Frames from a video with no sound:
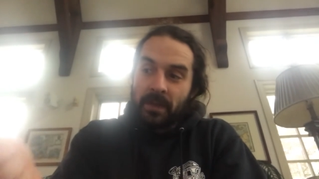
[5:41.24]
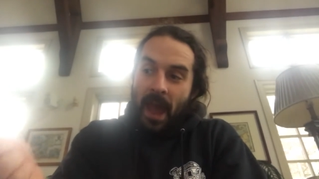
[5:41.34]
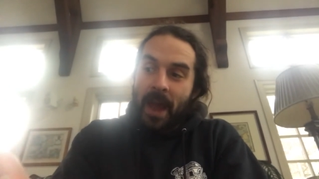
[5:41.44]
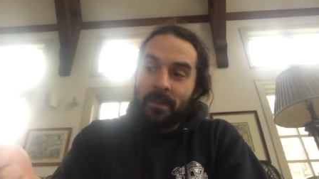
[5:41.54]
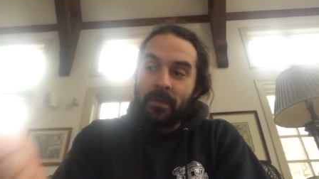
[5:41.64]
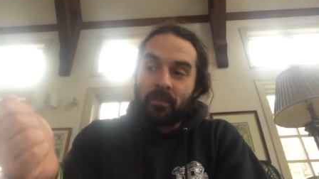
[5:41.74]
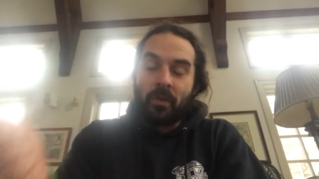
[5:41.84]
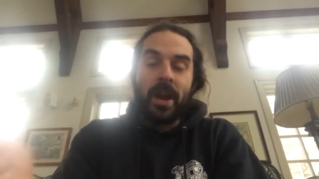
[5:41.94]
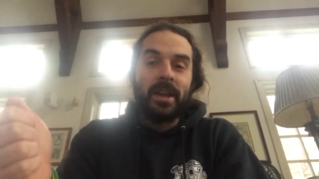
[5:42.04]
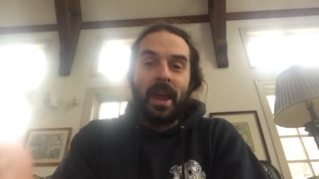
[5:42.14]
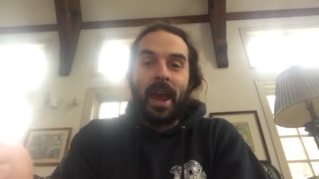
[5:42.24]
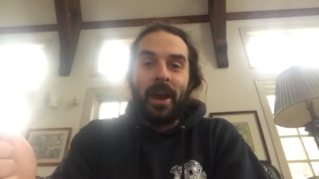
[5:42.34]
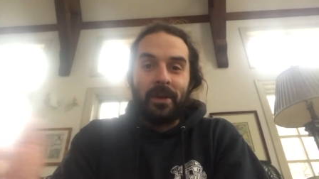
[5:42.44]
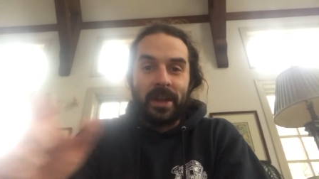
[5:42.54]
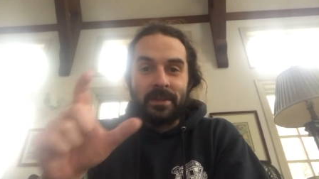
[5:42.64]
Add me right
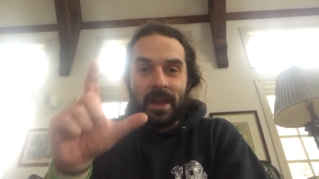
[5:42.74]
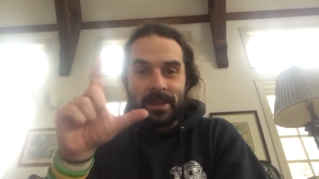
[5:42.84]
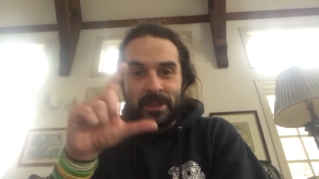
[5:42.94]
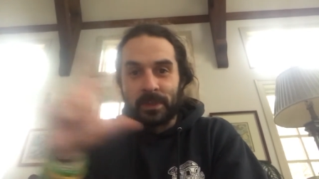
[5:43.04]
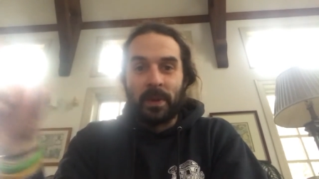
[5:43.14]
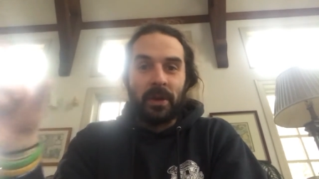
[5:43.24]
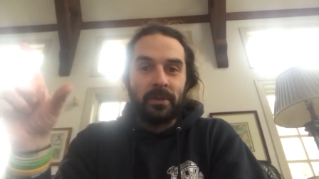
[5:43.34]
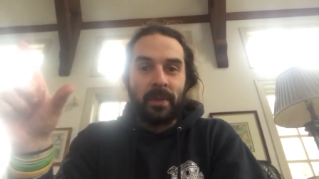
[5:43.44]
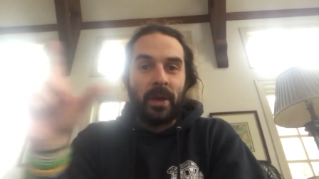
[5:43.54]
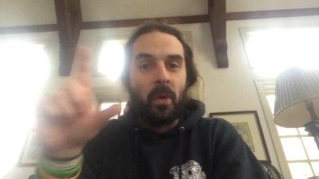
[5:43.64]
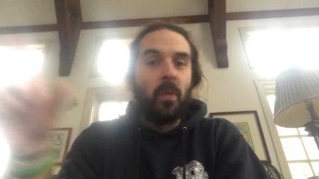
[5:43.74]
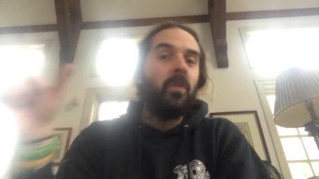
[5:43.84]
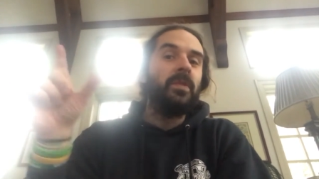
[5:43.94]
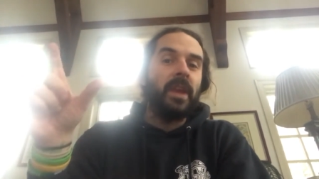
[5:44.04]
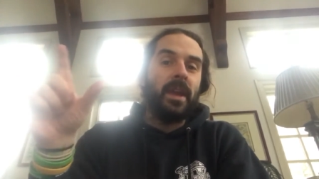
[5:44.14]
now, and I, I spelt my
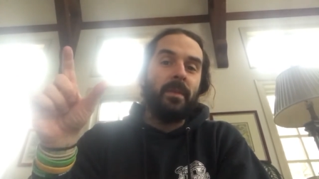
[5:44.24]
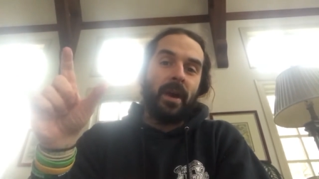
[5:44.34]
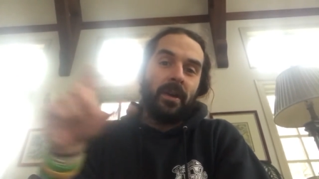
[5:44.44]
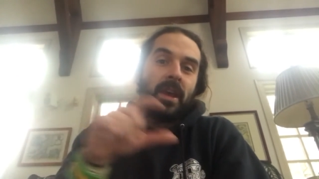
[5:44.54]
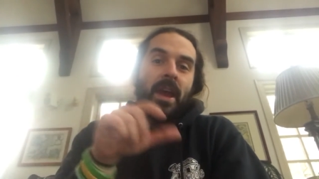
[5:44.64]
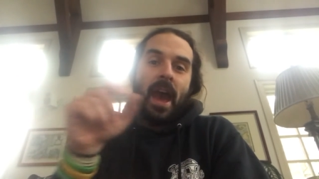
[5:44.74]
whole name out.